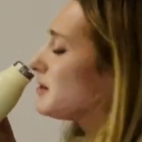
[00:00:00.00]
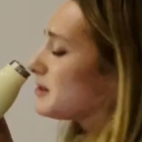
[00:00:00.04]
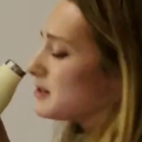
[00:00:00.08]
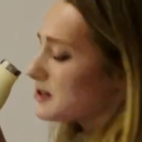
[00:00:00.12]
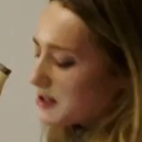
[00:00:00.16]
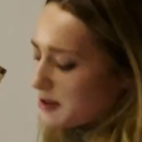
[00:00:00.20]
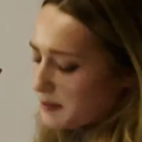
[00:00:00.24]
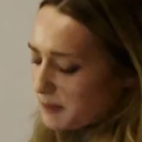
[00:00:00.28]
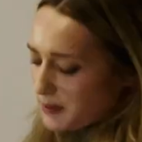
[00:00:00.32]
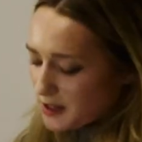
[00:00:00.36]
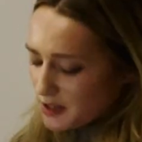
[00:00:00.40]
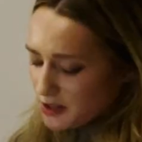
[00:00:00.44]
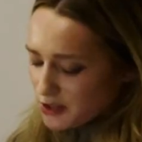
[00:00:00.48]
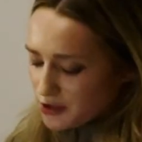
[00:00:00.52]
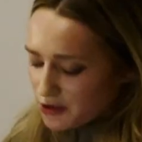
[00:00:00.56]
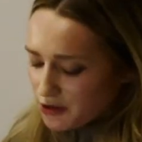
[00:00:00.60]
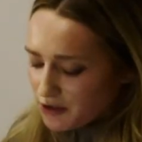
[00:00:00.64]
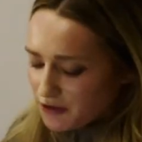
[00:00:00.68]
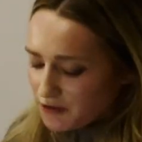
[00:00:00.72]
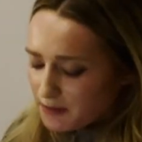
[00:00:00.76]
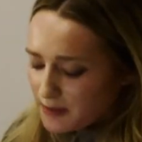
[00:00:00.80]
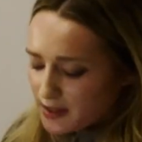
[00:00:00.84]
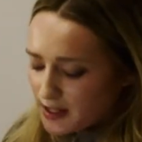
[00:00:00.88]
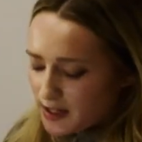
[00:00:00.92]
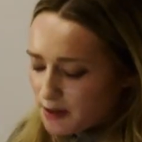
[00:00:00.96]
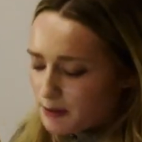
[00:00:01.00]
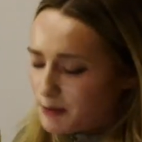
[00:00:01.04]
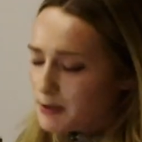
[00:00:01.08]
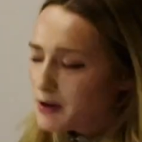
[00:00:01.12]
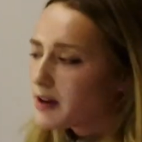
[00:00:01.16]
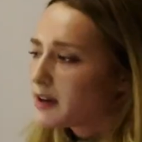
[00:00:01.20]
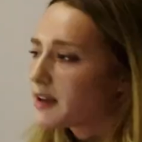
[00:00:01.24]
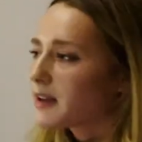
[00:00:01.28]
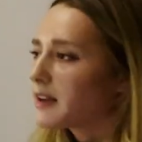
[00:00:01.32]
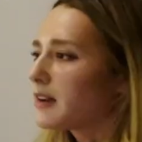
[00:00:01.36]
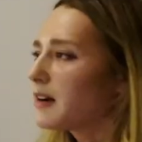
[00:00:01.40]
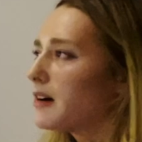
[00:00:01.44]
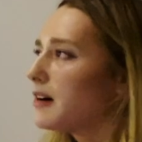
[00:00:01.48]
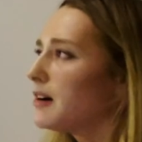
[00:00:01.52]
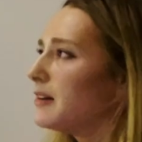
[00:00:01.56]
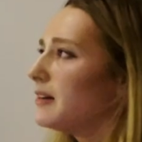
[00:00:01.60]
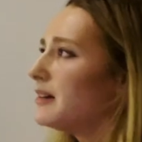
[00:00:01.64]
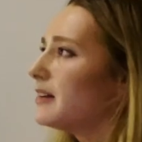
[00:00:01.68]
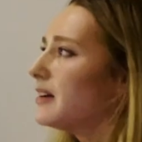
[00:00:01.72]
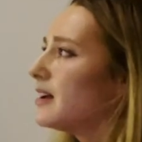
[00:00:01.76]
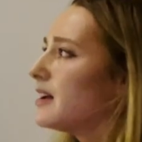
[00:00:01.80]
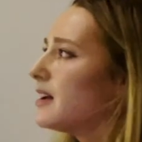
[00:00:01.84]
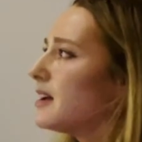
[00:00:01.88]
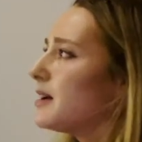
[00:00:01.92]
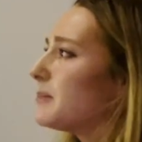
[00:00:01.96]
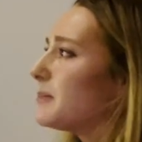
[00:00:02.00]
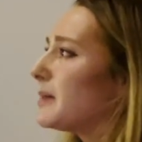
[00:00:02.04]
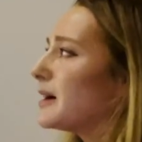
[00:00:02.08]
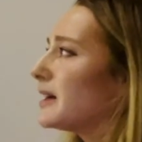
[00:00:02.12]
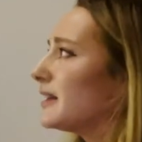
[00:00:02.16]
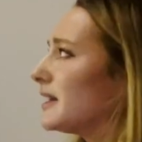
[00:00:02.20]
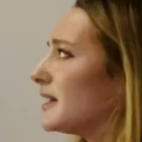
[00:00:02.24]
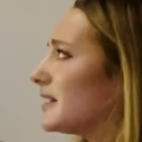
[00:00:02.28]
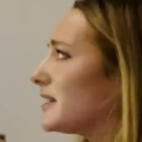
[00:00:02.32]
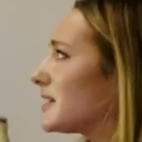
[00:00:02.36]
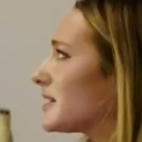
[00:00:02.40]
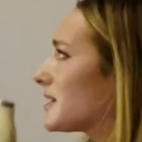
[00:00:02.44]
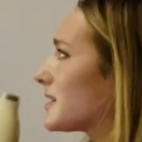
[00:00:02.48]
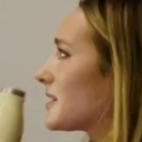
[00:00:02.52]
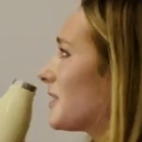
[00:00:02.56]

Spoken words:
is a picture of me working on my latest